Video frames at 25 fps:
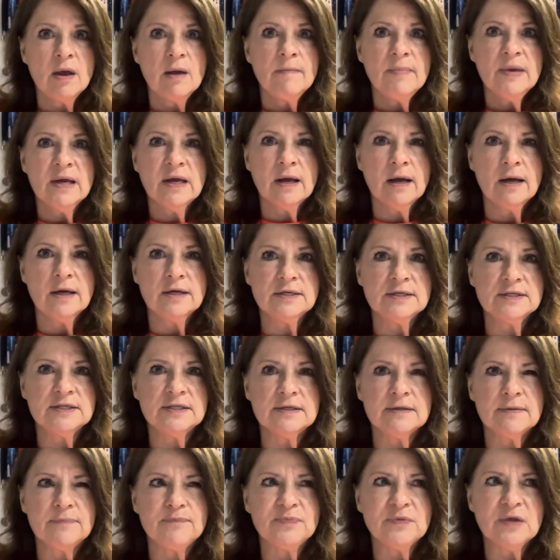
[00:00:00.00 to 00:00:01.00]

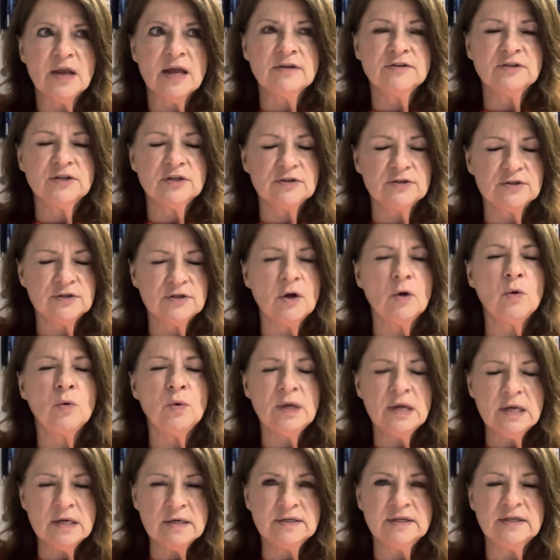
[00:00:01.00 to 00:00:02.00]
because it's just so
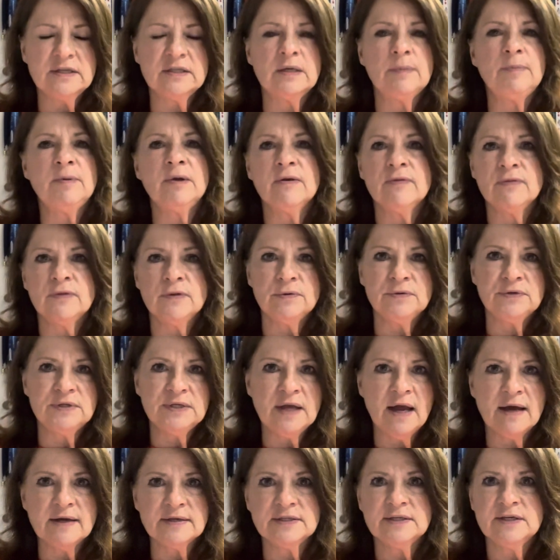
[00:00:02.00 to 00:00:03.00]
easy to be
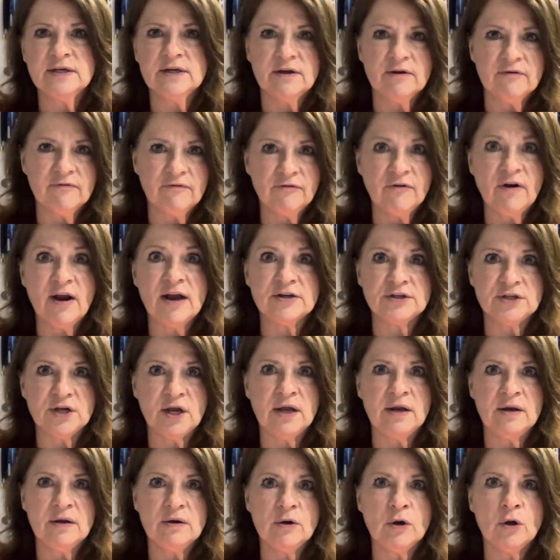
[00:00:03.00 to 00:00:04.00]
enthusiastic and fresh
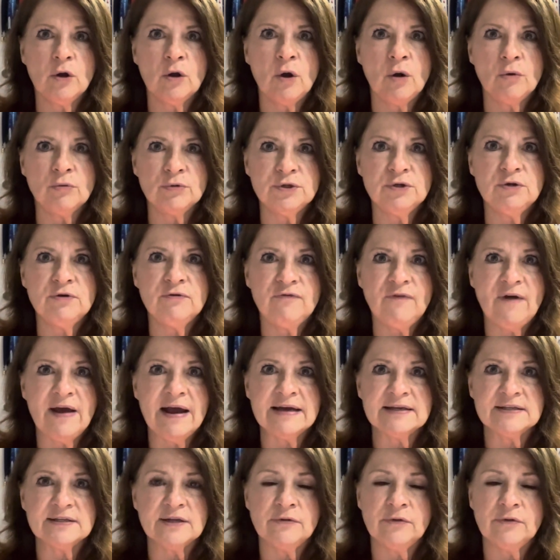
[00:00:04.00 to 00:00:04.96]
and go too fast,